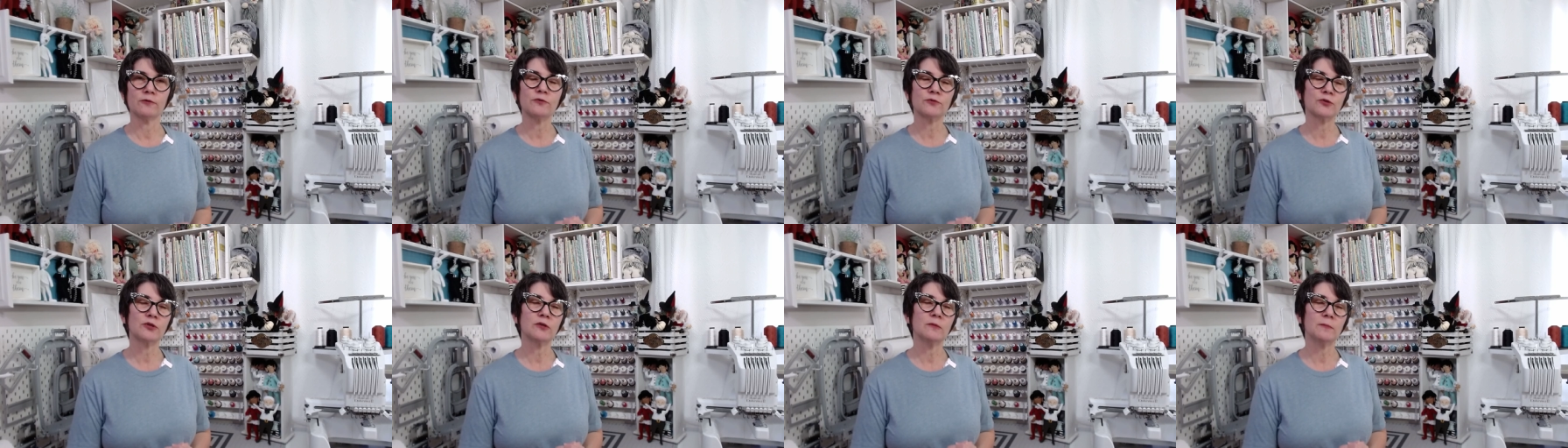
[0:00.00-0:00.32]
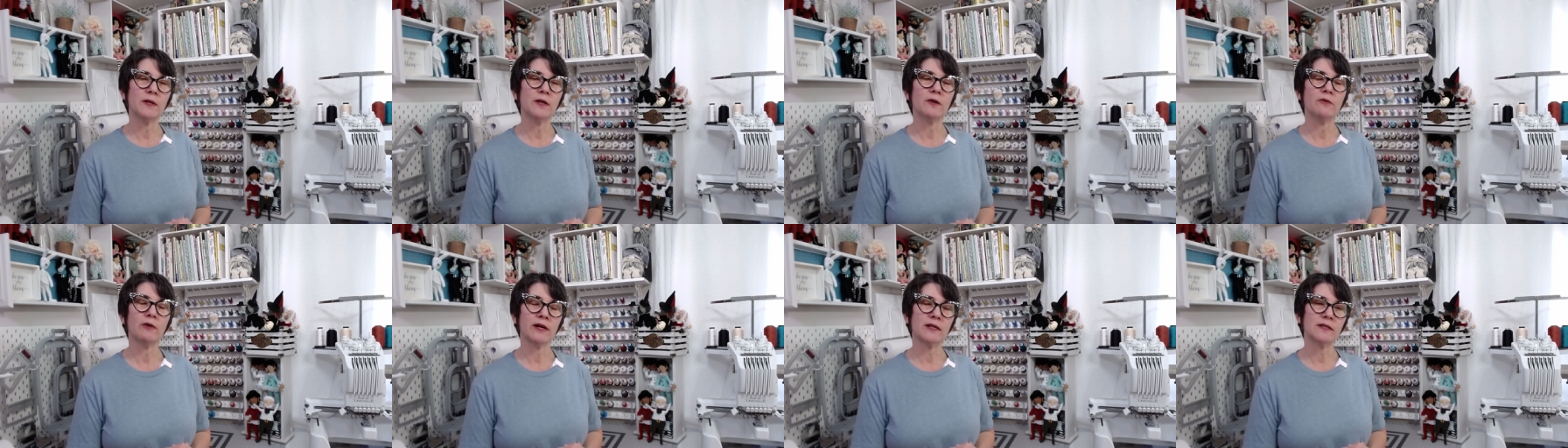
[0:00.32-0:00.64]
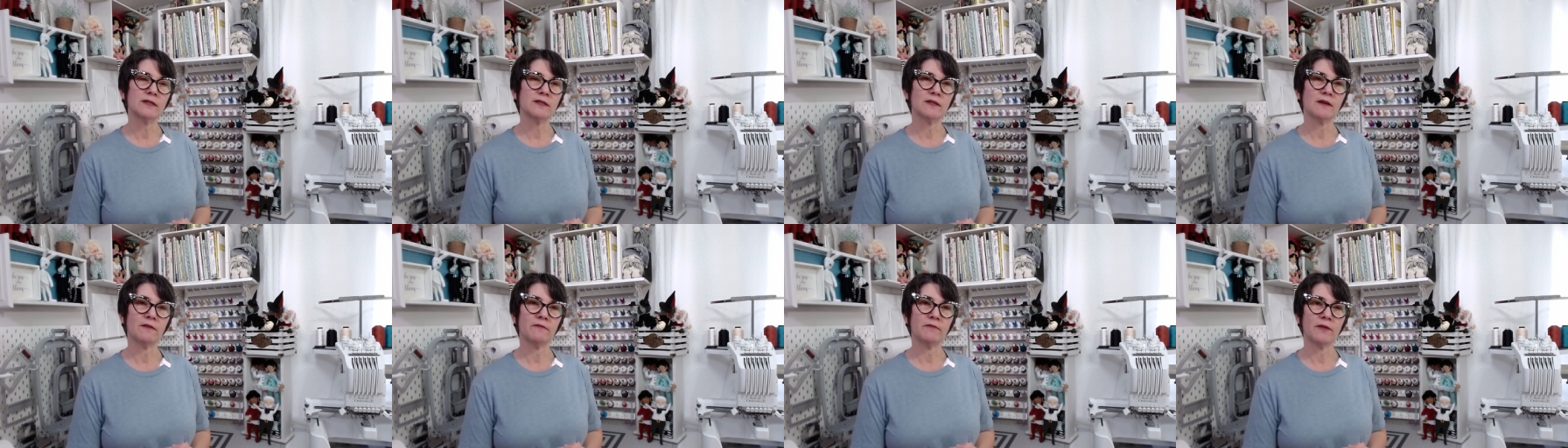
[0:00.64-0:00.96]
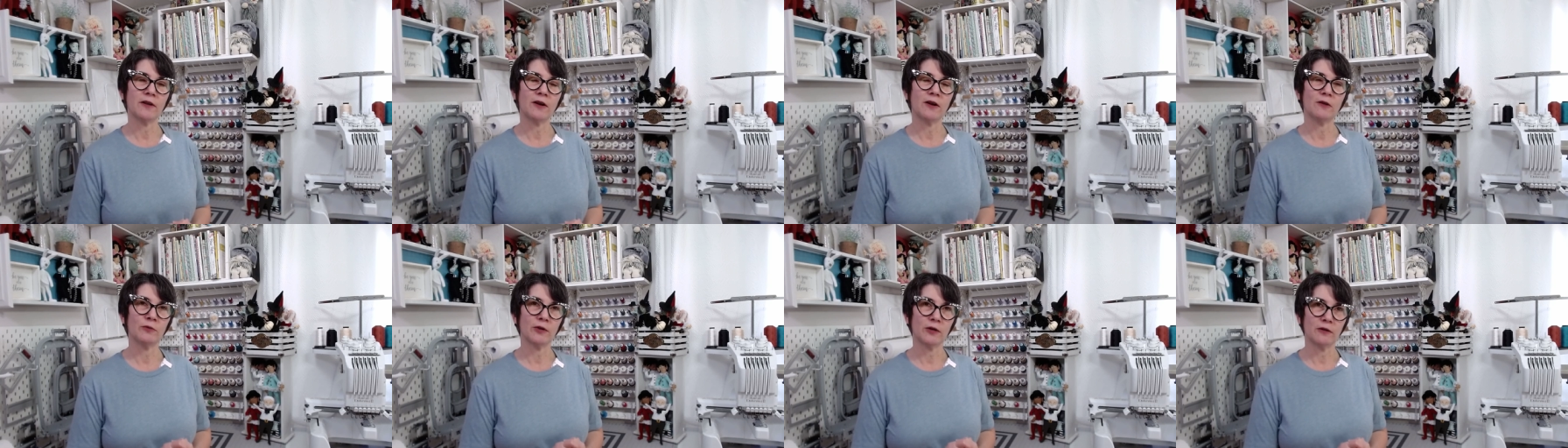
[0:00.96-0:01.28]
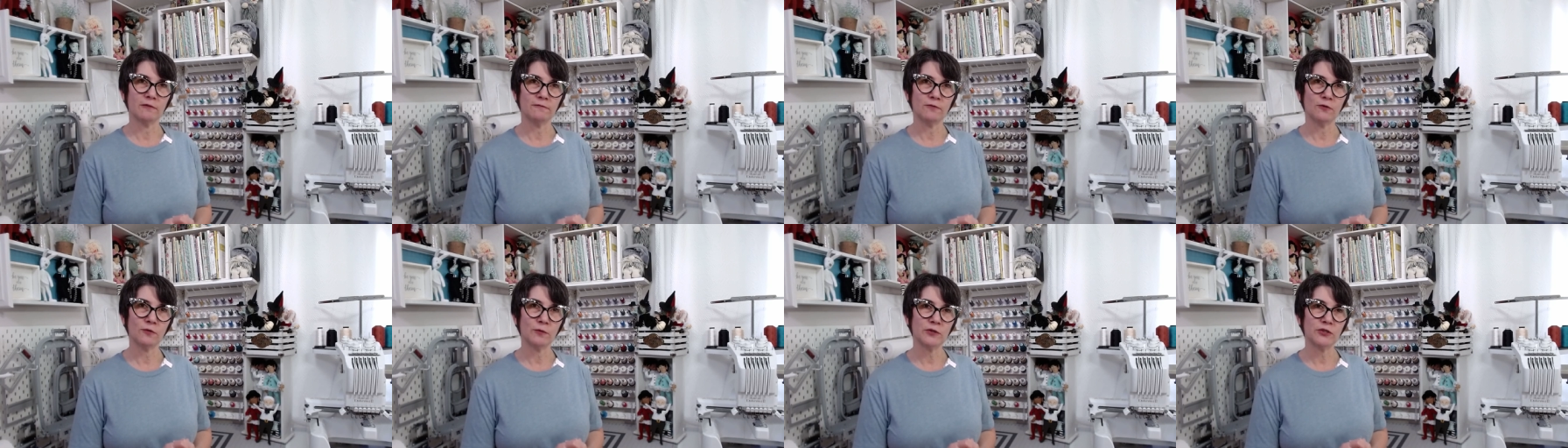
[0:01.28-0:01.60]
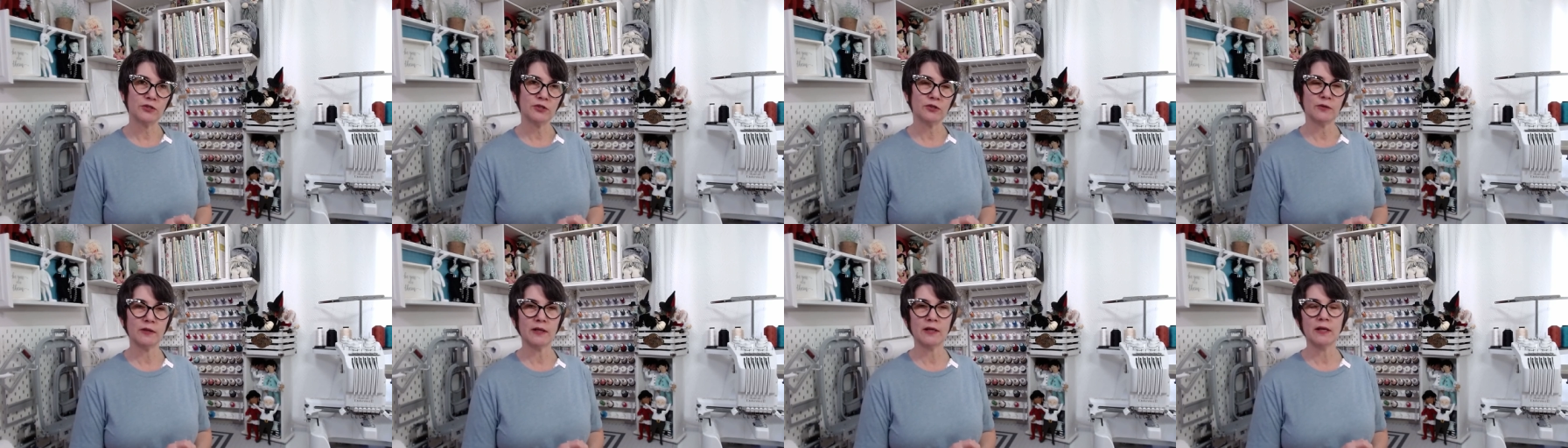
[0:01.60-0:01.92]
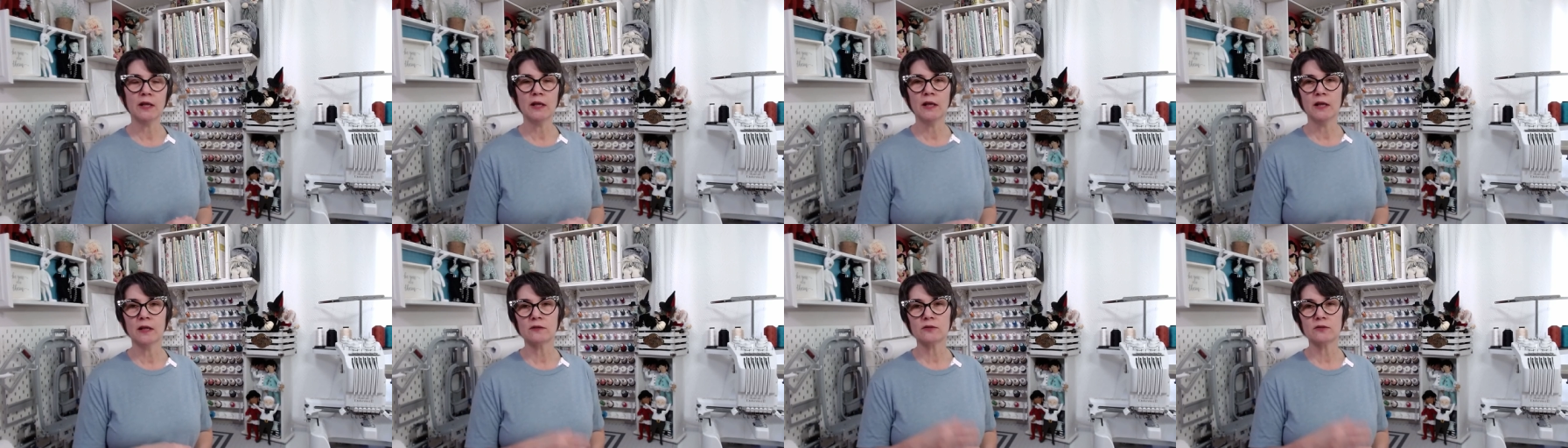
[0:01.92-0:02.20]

There's going to be great stuff there. I'm looking forward to it.